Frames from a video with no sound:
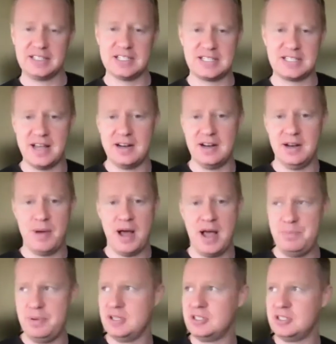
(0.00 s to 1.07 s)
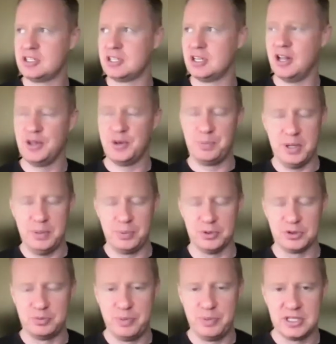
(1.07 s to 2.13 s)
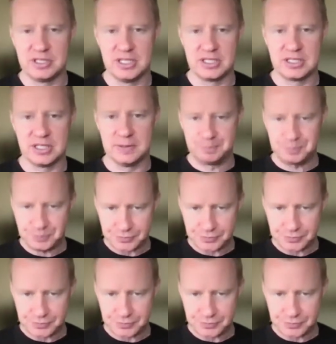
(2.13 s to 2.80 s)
it's had on my business and other people's business. And